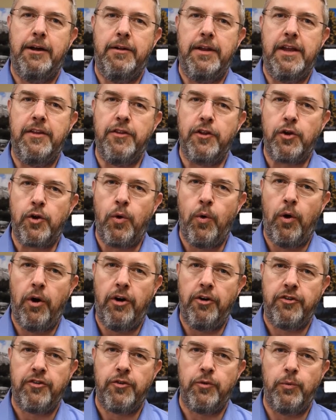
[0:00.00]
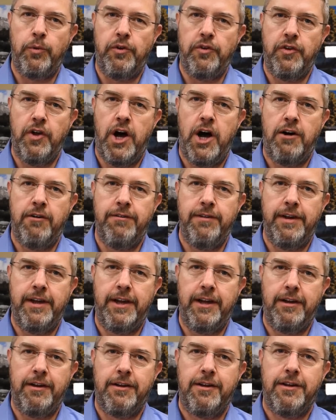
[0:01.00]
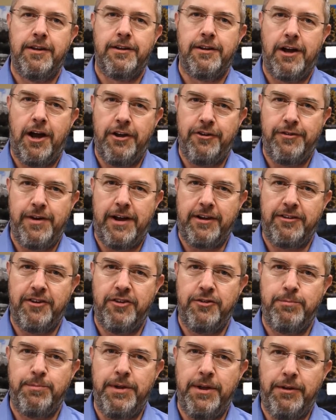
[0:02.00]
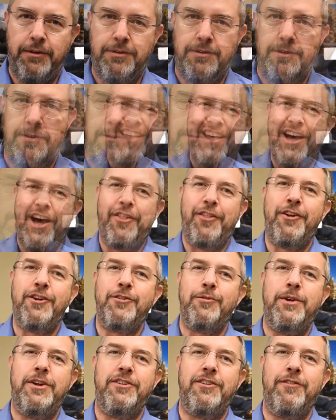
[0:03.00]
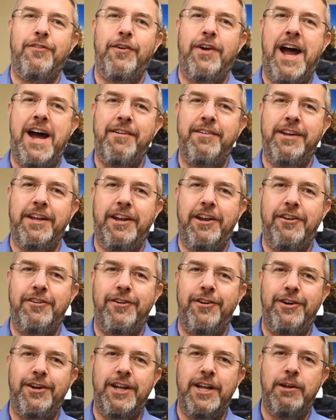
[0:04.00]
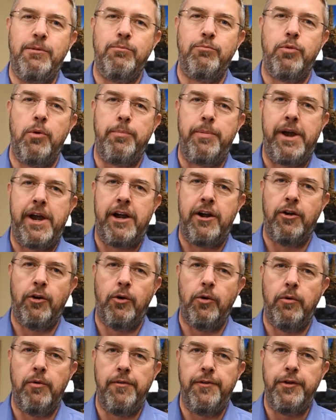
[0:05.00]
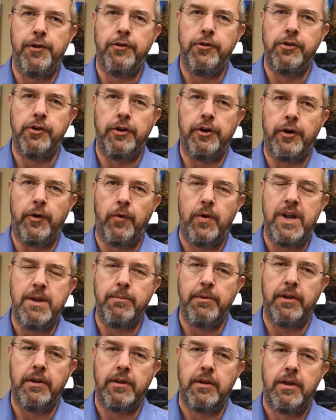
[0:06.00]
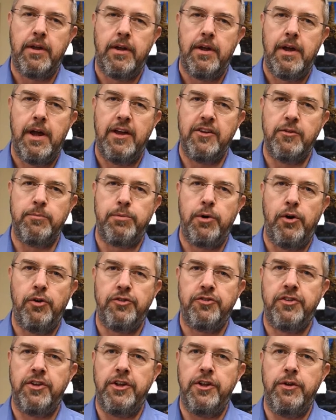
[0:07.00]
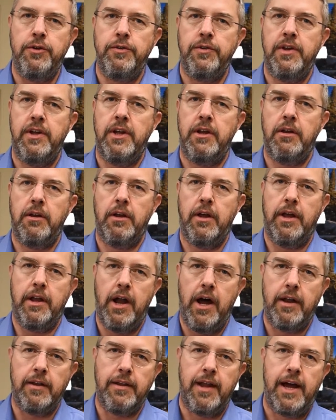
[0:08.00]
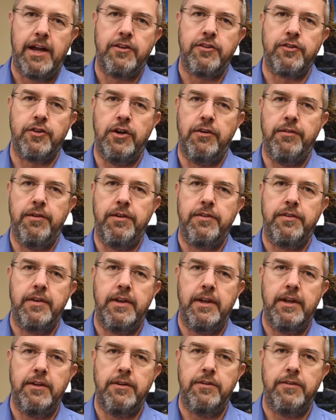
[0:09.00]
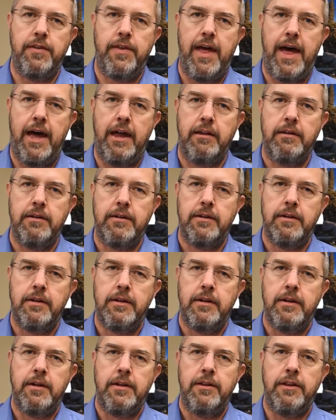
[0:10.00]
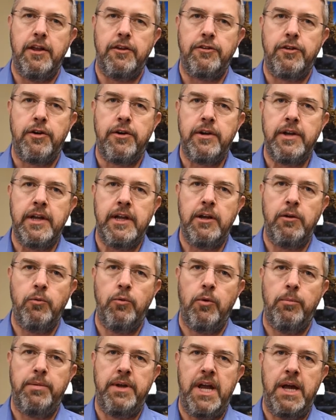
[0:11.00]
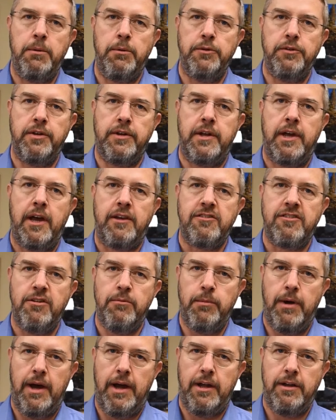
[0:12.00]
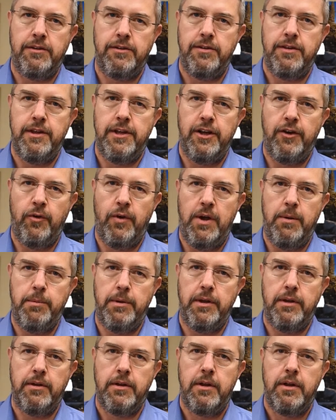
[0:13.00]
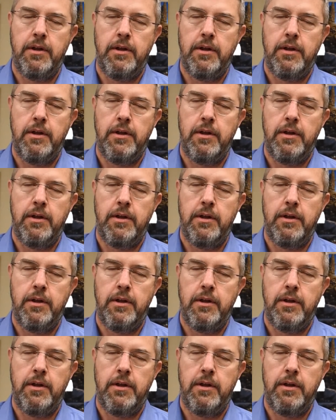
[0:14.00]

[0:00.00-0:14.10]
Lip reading: in the courts resolving contract disputes. A third reason for having an attorney prepare or review your agreement, as opposed to using an online service, is that the attorney will be able to customize the agreement